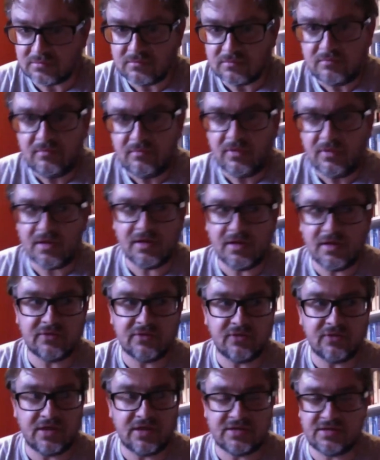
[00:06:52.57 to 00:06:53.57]
Let's face it,
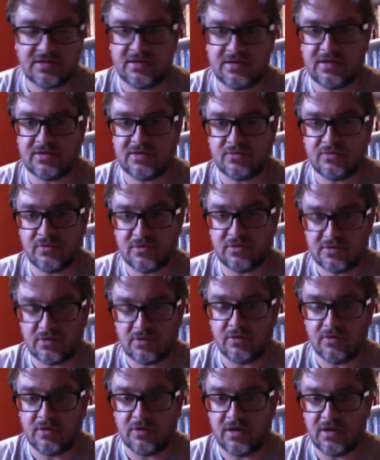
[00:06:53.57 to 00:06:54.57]
and that's what's got
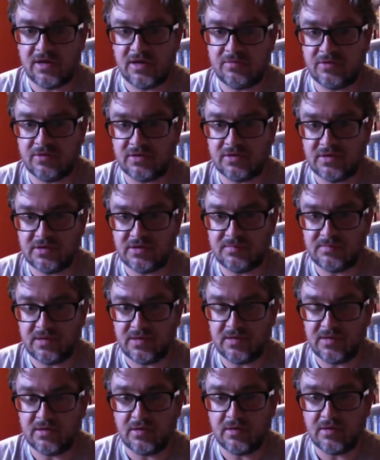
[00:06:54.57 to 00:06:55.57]
Labour into this big
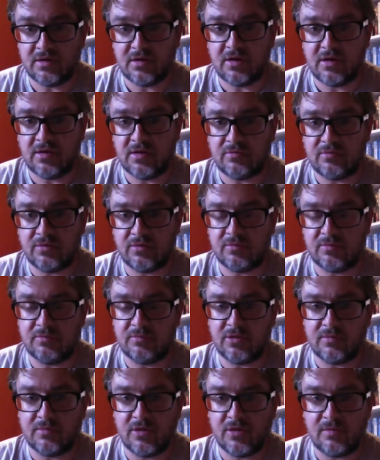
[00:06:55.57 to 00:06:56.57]
problem at the
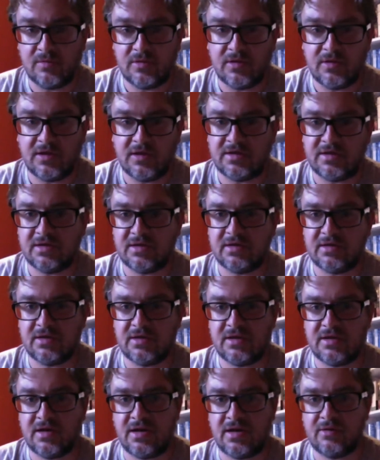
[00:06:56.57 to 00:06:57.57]
moment. They didn't connect
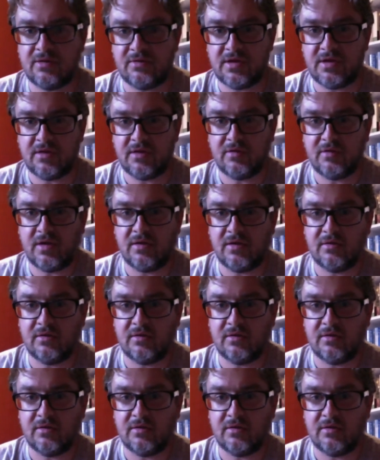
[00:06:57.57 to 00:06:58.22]
with their own,